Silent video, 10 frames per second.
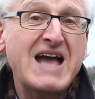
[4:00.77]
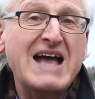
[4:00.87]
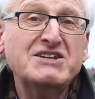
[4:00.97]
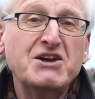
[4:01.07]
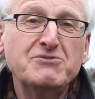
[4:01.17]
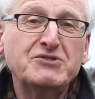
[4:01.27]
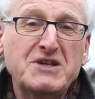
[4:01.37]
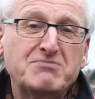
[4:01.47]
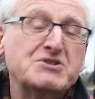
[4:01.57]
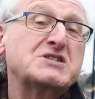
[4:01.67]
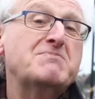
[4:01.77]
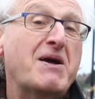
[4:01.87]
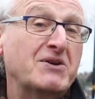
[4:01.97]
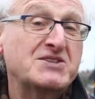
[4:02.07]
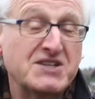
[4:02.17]
and hopefully
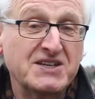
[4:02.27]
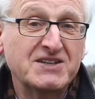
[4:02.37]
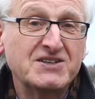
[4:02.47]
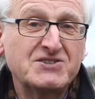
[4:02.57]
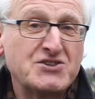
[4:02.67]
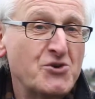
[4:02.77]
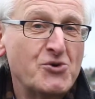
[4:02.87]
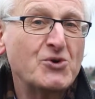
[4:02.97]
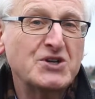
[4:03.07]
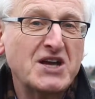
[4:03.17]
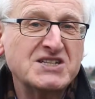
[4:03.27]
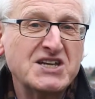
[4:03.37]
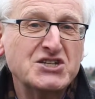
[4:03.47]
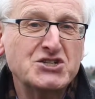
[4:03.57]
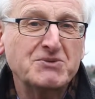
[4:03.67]
prosperity to your
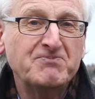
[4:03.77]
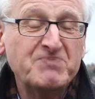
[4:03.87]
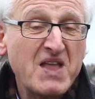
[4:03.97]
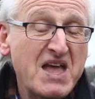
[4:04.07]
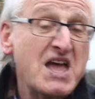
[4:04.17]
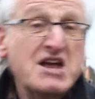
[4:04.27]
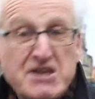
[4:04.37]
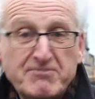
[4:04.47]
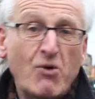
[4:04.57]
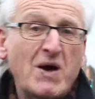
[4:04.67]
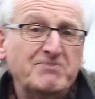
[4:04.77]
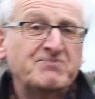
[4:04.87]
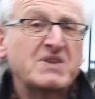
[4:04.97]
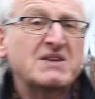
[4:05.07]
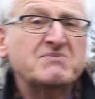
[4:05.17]
organization. Number 1,
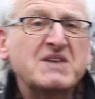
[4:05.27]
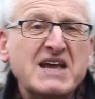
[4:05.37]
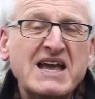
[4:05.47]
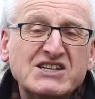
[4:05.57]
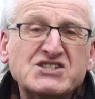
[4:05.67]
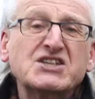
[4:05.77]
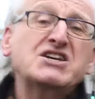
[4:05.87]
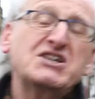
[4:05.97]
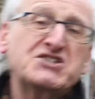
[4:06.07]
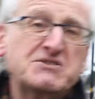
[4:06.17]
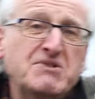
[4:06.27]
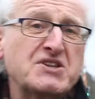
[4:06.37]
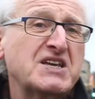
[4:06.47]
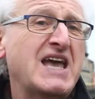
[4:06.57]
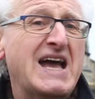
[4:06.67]
it's the customer
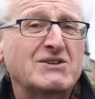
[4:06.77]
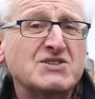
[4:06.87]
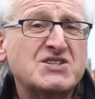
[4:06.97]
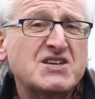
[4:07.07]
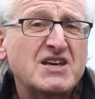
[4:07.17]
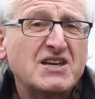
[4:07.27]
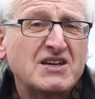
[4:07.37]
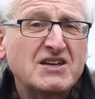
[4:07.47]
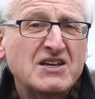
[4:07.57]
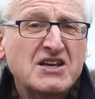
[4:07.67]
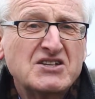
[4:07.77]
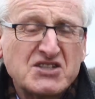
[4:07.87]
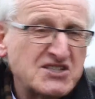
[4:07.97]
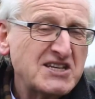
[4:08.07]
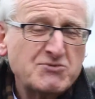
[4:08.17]
that counts.
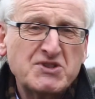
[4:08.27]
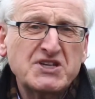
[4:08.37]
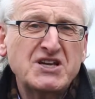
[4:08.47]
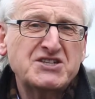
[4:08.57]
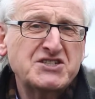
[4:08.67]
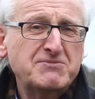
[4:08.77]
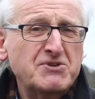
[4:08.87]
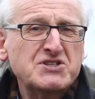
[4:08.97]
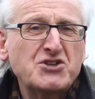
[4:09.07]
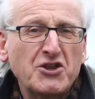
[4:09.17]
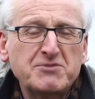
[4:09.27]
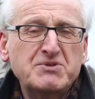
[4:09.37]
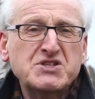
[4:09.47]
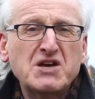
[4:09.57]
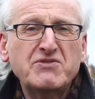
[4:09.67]
Success with the customer is not the
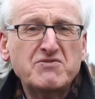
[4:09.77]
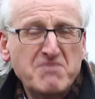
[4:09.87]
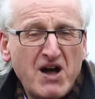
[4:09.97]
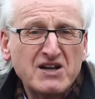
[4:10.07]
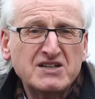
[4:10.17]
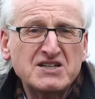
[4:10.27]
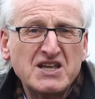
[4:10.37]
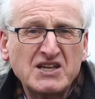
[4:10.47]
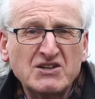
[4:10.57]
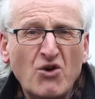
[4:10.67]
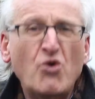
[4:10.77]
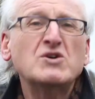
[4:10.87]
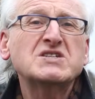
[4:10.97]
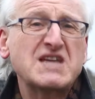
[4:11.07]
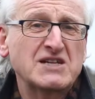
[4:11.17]
preserve of marketing or
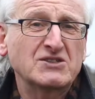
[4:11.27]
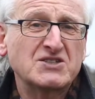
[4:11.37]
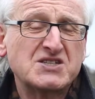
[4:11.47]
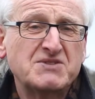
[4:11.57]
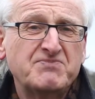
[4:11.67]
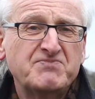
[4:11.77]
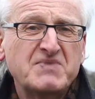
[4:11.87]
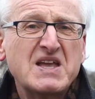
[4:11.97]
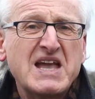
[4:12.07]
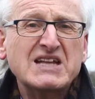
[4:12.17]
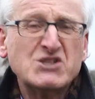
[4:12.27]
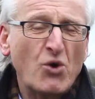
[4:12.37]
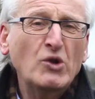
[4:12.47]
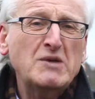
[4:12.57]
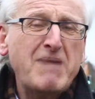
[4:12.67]
sales. It's
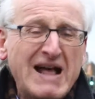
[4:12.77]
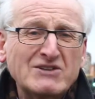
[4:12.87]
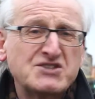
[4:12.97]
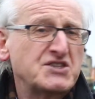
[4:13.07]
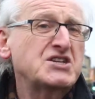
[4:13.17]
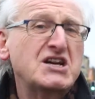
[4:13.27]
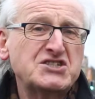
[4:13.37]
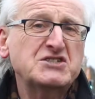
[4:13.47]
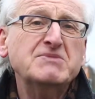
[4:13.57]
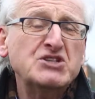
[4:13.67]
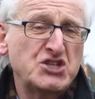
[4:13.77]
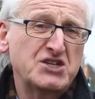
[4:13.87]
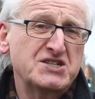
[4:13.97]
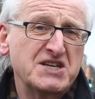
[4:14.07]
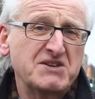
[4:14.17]
all about the customer
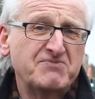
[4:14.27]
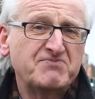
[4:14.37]
journey.